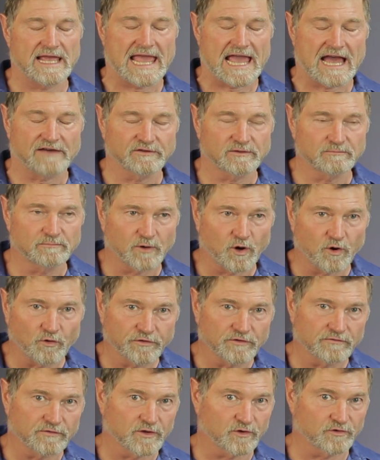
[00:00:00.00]
having
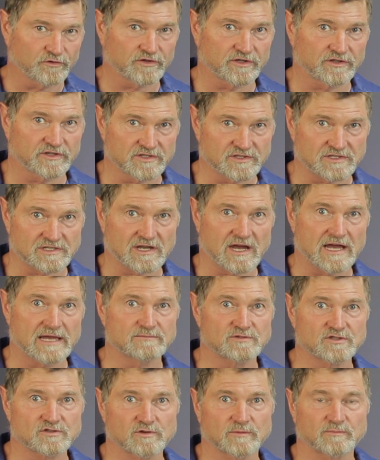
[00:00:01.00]
both of those at this
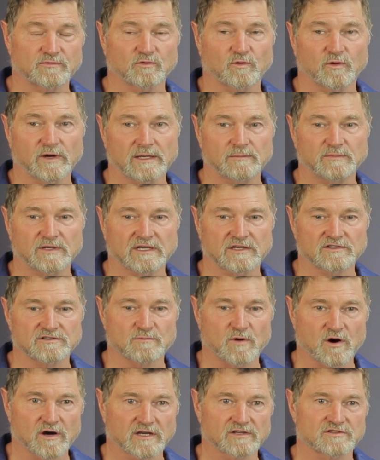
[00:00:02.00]
time stripped away because
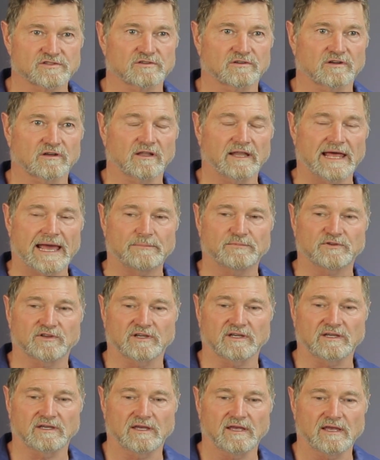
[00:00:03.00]
markets are
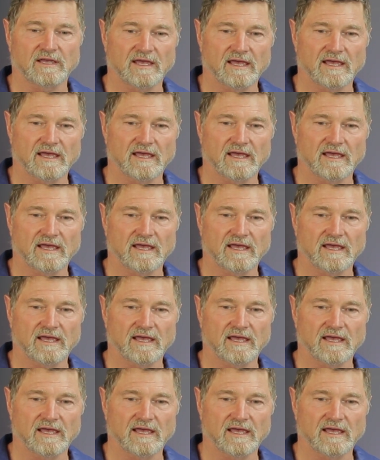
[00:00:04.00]
collapsing